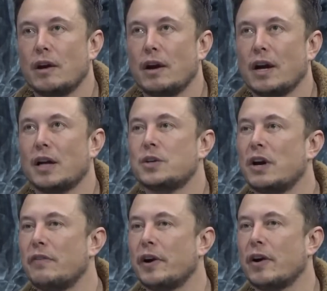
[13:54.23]
I
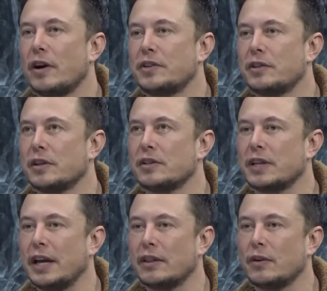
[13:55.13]
tried very hard to
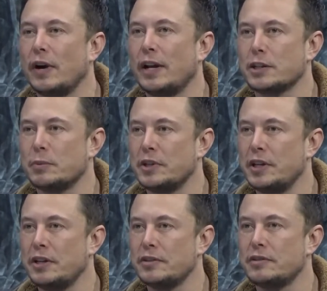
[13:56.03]
get the right
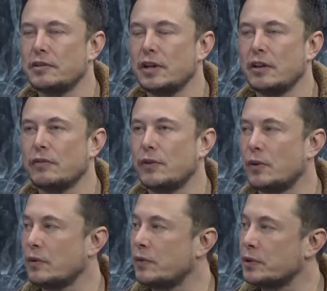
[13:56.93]
expertise in
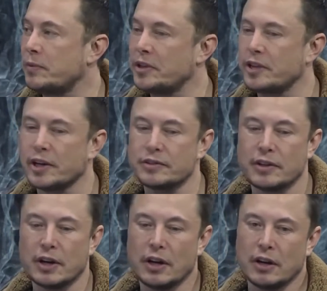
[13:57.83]
for
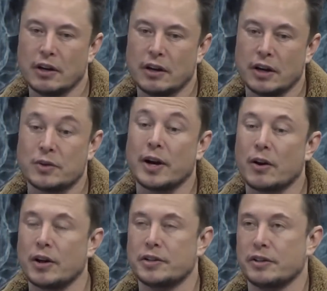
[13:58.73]
SpaceX. I tried
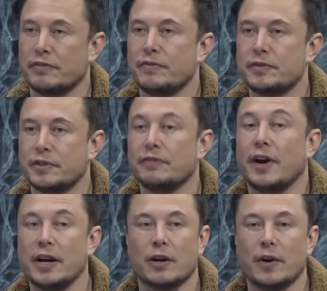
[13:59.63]
hard to
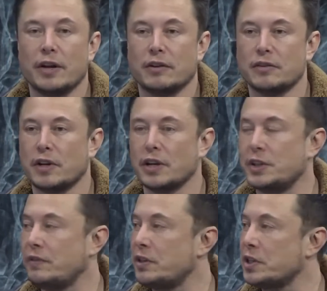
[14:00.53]
find a great
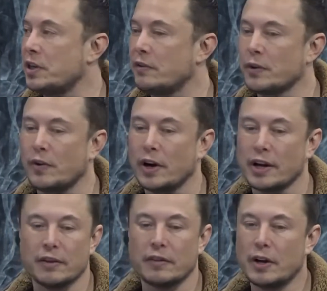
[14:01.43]
chief engineer for the
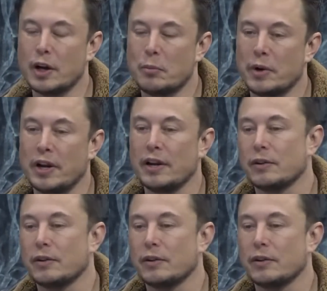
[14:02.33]
rocket, but